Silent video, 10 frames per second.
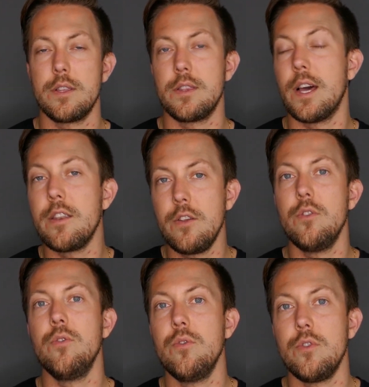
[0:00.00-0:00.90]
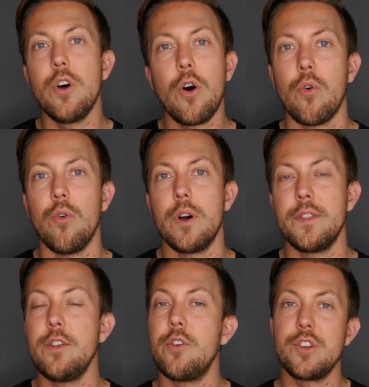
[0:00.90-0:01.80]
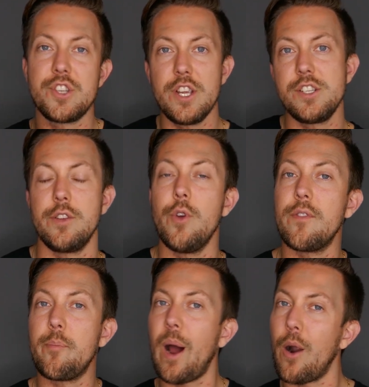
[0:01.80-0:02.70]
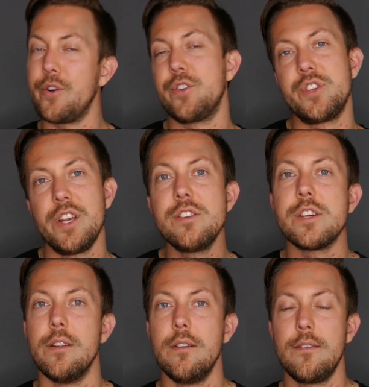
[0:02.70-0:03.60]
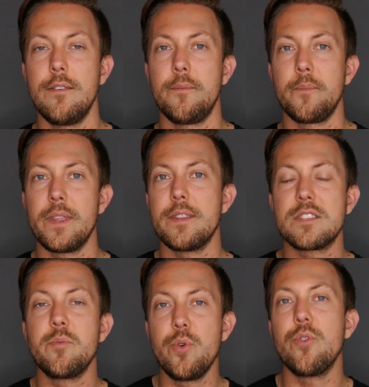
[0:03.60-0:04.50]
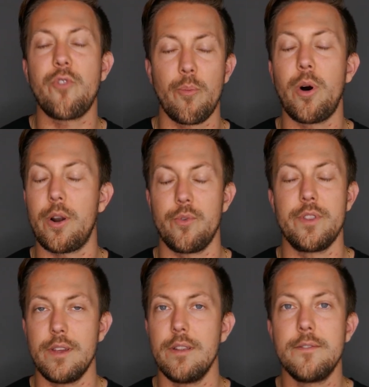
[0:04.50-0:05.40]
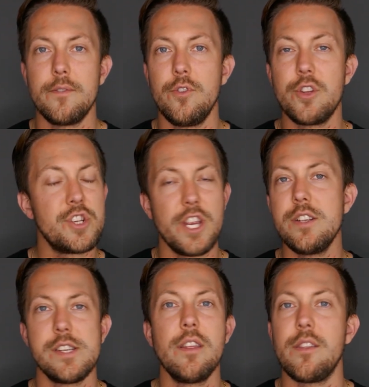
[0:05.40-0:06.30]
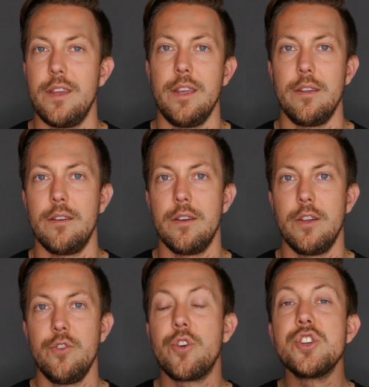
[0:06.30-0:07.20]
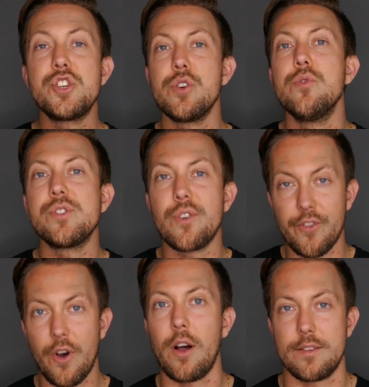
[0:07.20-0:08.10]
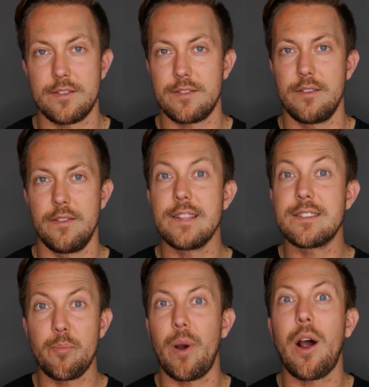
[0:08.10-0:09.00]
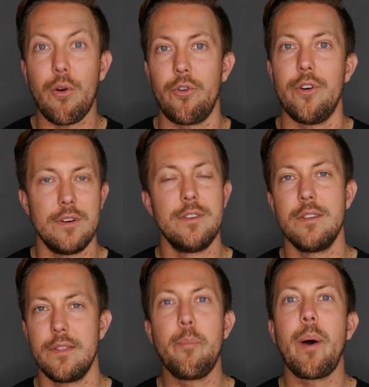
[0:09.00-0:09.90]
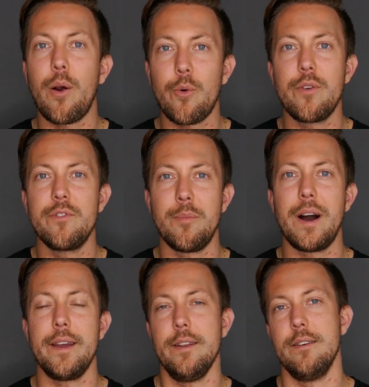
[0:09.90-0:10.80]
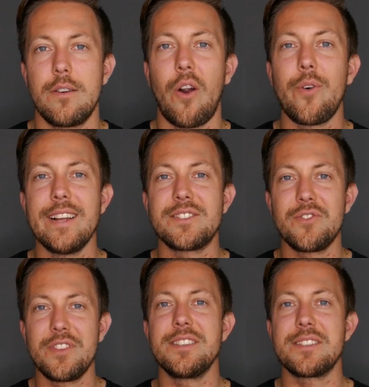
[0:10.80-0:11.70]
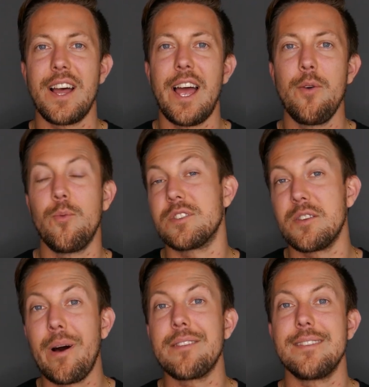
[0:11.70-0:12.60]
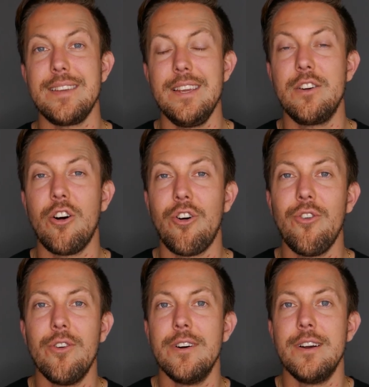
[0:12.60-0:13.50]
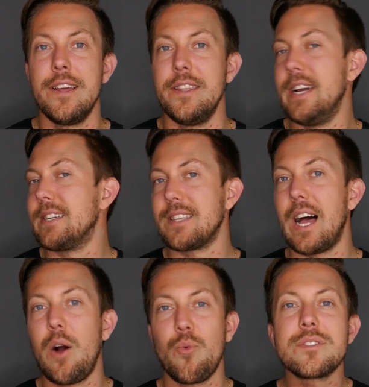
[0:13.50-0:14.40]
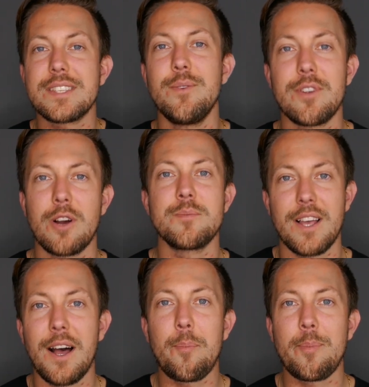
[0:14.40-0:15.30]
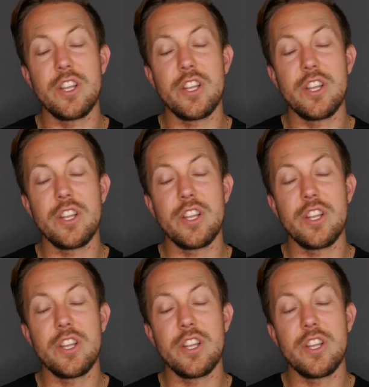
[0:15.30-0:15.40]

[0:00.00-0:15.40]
Then you know, and then you can change it. You have the power to change it. And that's the beautiful part with it. You can change anything. You can choose your thoughts. That's the power. The power of the mind. Alright, so this time was about the ego. Next time, we'll see what comes up.